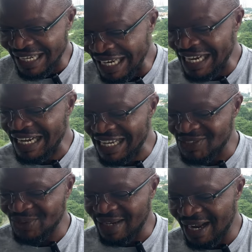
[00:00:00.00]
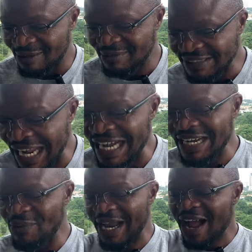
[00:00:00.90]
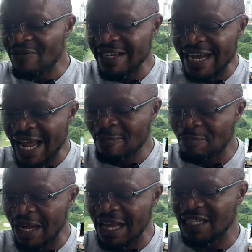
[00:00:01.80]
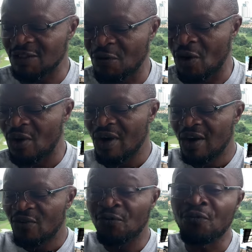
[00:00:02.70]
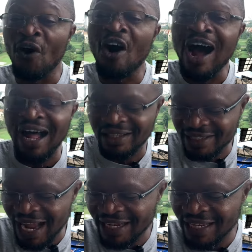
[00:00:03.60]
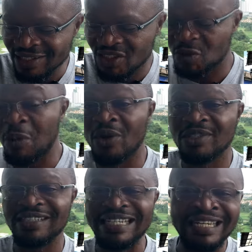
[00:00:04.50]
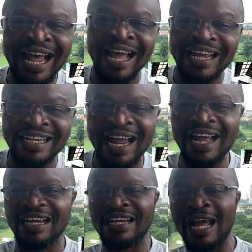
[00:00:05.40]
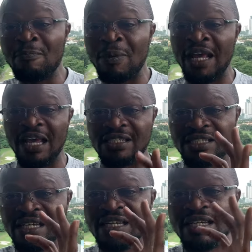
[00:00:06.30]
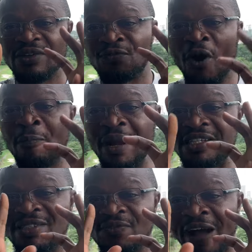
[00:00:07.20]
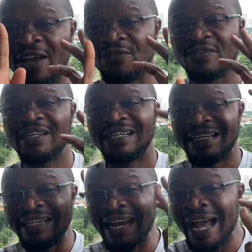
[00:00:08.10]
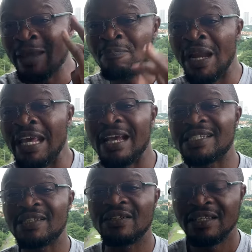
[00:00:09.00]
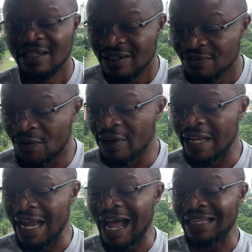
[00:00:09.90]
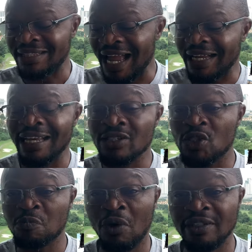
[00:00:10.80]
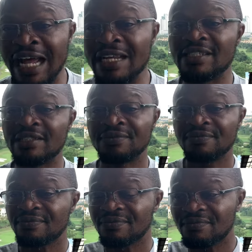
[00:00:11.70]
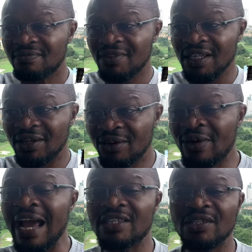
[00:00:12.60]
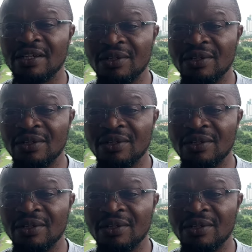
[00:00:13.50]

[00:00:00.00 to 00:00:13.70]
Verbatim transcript: in the days to come. Then we have nine players for four attacking spots. Nine, nine, nine players. Four plus five. Nine players for the attacking spot. That is right